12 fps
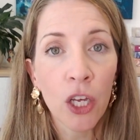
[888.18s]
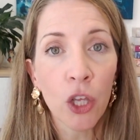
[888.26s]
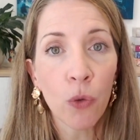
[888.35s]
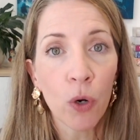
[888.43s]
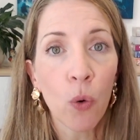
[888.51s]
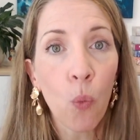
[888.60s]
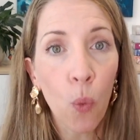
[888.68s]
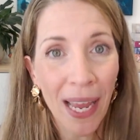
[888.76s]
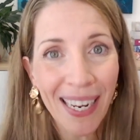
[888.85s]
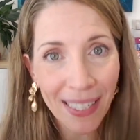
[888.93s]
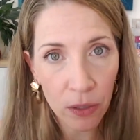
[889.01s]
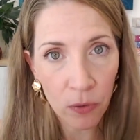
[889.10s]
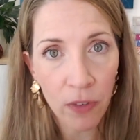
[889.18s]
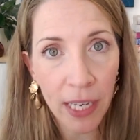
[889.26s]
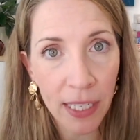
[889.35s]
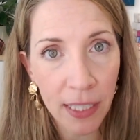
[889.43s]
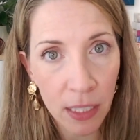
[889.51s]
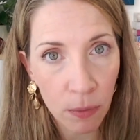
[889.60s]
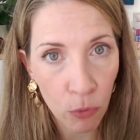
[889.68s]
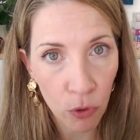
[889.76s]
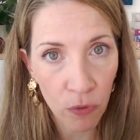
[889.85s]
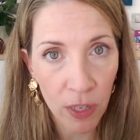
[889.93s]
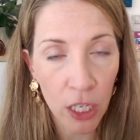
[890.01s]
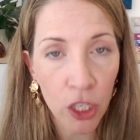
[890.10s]
You want to wait until Venus is
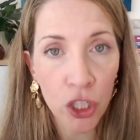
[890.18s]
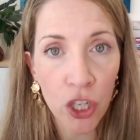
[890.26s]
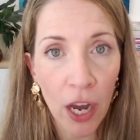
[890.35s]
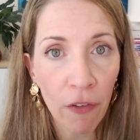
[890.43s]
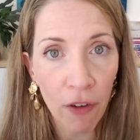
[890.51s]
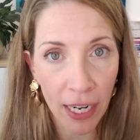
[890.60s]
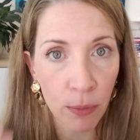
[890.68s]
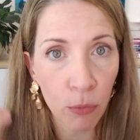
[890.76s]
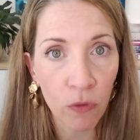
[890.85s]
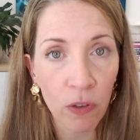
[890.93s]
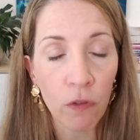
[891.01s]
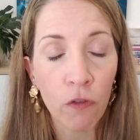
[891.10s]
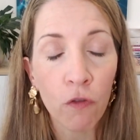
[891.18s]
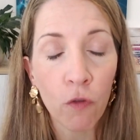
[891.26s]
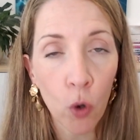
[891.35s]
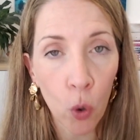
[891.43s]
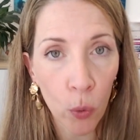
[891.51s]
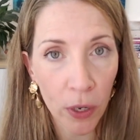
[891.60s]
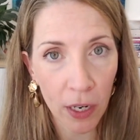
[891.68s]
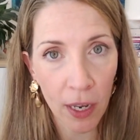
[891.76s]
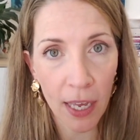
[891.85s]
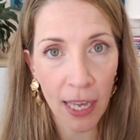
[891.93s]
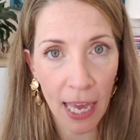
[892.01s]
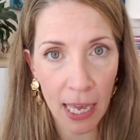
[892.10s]
moving direct, moving forward
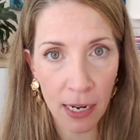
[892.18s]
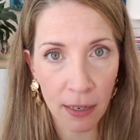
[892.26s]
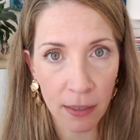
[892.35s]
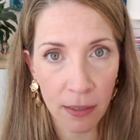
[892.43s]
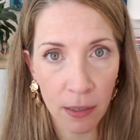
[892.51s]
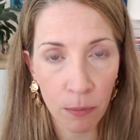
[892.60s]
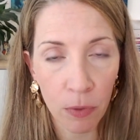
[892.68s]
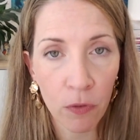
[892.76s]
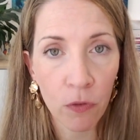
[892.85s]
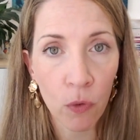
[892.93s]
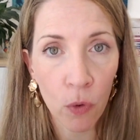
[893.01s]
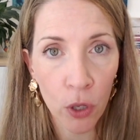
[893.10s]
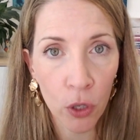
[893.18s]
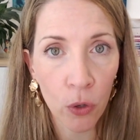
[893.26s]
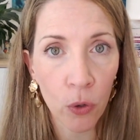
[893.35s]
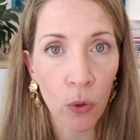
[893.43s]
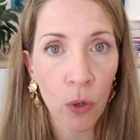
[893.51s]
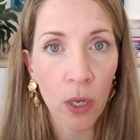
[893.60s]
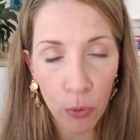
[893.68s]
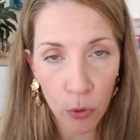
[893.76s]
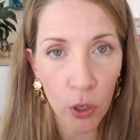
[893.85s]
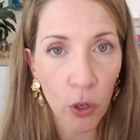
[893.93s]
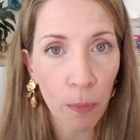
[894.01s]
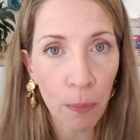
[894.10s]
again, before you
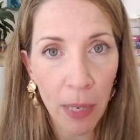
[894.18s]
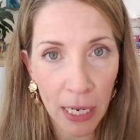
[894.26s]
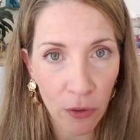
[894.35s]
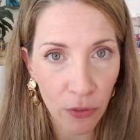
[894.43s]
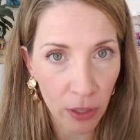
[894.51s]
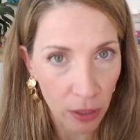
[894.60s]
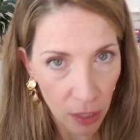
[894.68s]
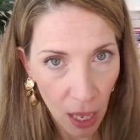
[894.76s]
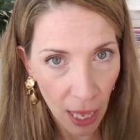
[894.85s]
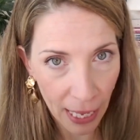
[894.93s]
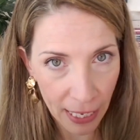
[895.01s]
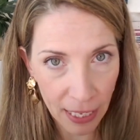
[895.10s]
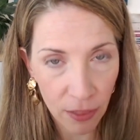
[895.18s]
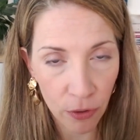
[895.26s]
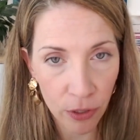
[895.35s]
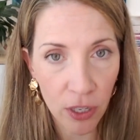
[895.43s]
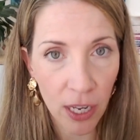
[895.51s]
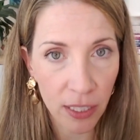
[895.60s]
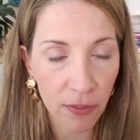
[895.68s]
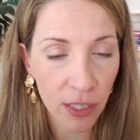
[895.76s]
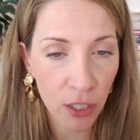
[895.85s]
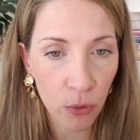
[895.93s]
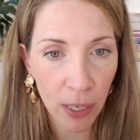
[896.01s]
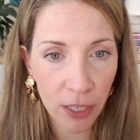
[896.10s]
put your money on the line in those kinds of
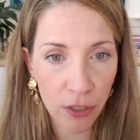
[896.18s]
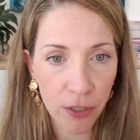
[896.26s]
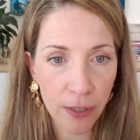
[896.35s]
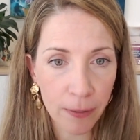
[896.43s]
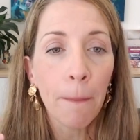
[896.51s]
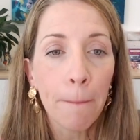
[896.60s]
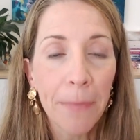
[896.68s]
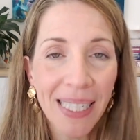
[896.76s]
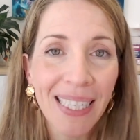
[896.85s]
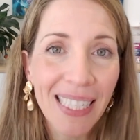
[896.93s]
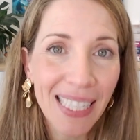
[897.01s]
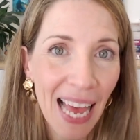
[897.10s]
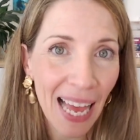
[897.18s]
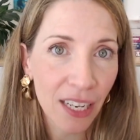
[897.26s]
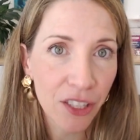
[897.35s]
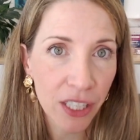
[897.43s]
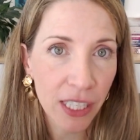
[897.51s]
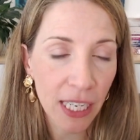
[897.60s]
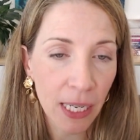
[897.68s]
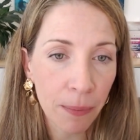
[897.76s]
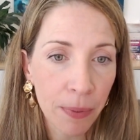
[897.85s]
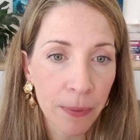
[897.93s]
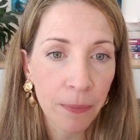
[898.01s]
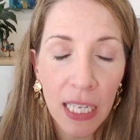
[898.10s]
situations. Business action
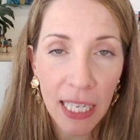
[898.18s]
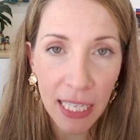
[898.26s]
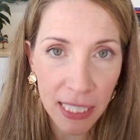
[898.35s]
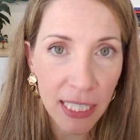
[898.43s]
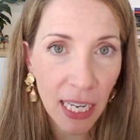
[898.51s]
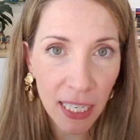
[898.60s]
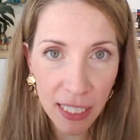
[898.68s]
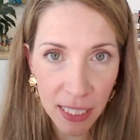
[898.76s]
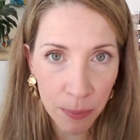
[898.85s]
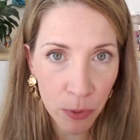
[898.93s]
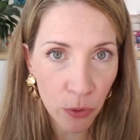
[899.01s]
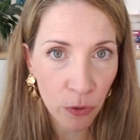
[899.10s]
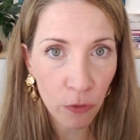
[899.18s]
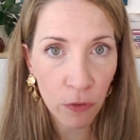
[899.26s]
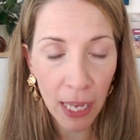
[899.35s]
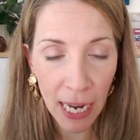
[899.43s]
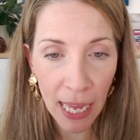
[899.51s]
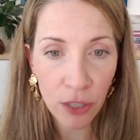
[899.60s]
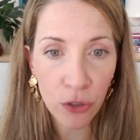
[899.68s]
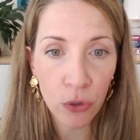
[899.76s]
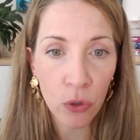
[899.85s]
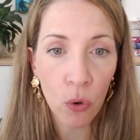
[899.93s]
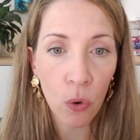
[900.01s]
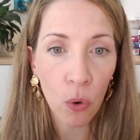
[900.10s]
tip conduct some sort of
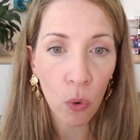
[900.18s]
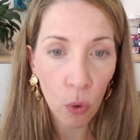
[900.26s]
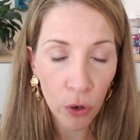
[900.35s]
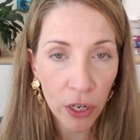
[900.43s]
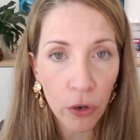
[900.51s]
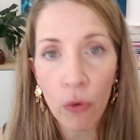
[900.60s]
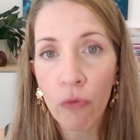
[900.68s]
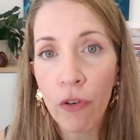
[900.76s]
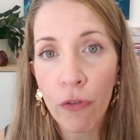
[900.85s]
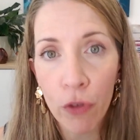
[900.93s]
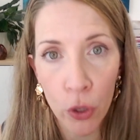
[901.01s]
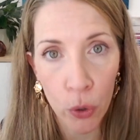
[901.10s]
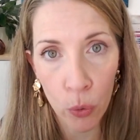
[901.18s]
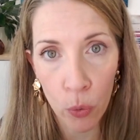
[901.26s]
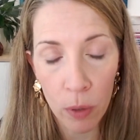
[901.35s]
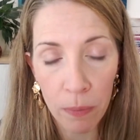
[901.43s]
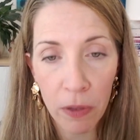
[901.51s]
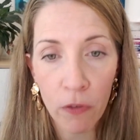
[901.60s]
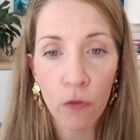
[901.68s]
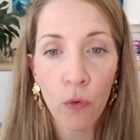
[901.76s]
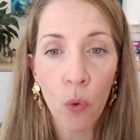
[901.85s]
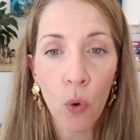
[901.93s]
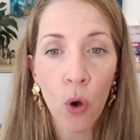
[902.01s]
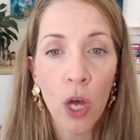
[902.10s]
financial audit or review
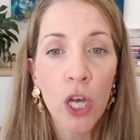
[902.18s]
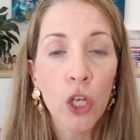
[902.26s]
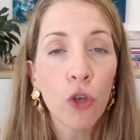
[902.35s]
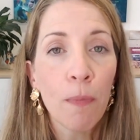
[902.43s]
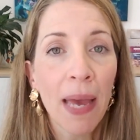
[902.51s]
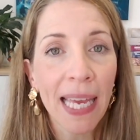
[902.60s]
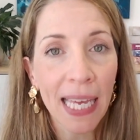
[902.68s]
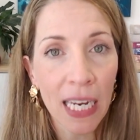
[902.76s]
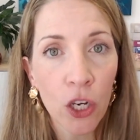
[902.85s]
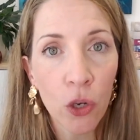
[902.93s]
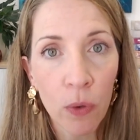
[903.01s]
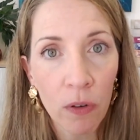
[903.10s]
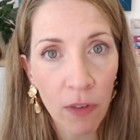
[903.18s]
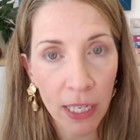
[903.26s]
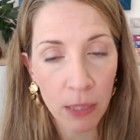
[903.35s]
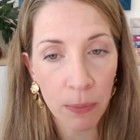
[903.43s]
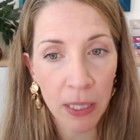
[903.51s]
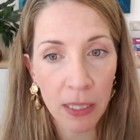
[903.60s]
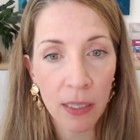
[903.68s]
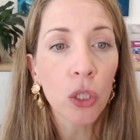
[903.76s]
before you make any new investments.